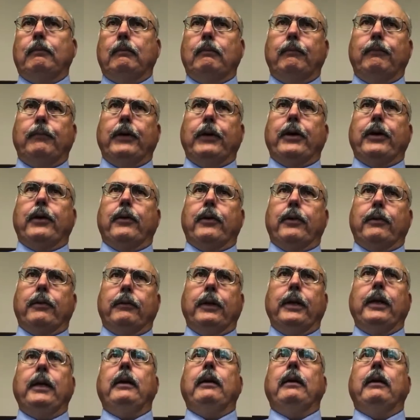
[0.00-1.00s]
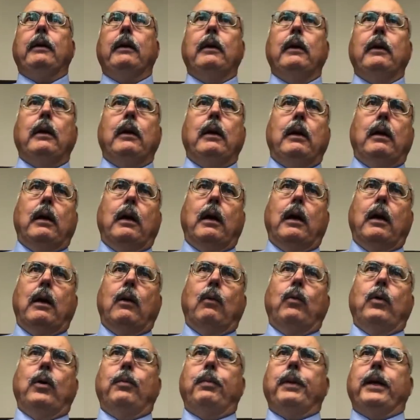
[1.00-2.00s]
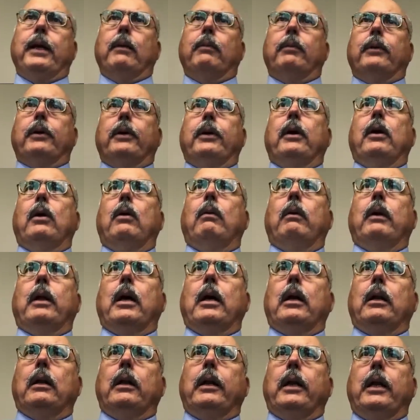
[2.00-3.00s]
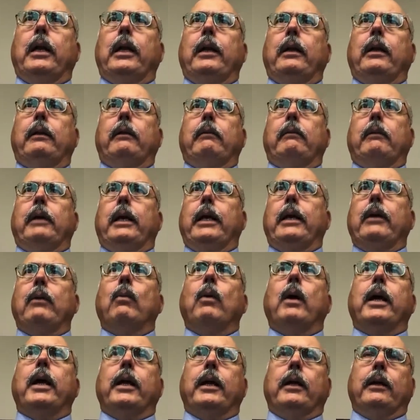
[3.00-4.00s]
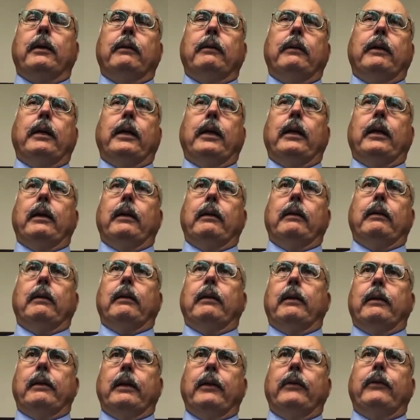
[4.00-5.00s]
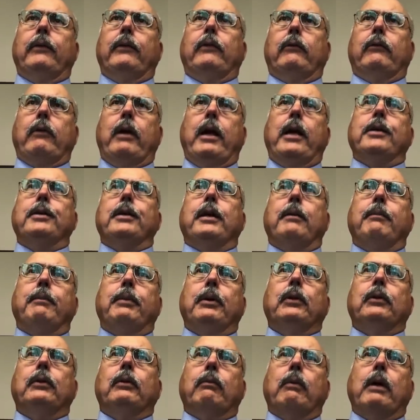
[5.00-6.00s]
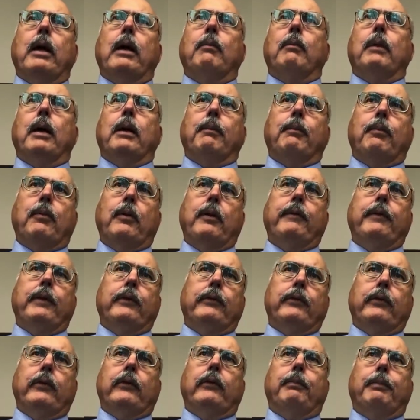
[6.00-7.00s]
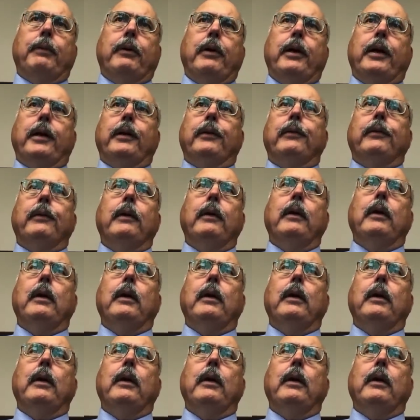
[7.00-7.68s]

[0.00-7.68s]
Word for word: figuratively, uh, we'll be able to go without any any waiting. And that, that's the strategy I built around my previous experience